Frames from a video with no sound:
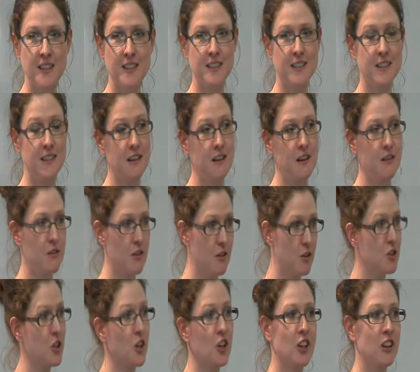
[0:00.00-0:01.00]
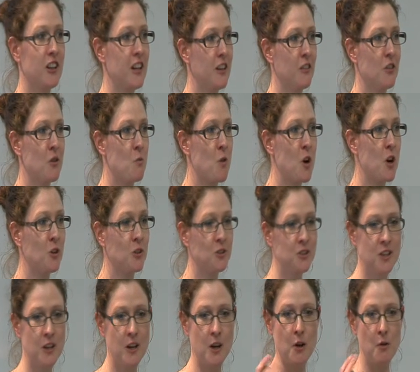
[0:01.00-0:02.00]
is circulating the
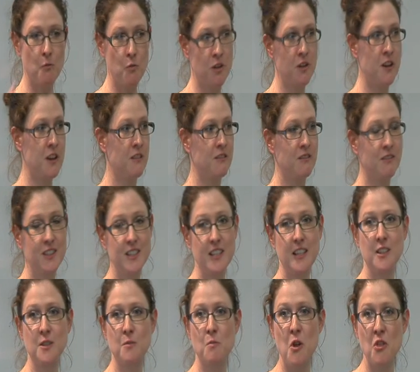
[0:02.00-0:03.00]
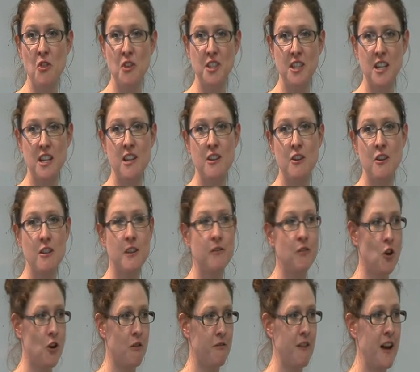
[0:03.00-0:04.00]
world, within 6 months, a year, they've
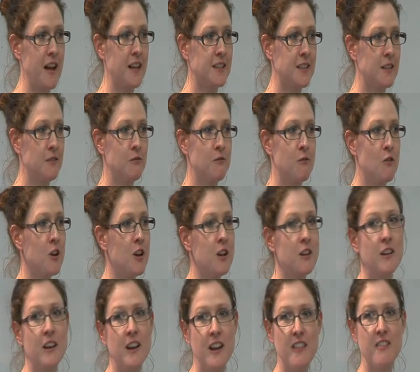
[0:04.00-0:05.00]
got a vaccine for it.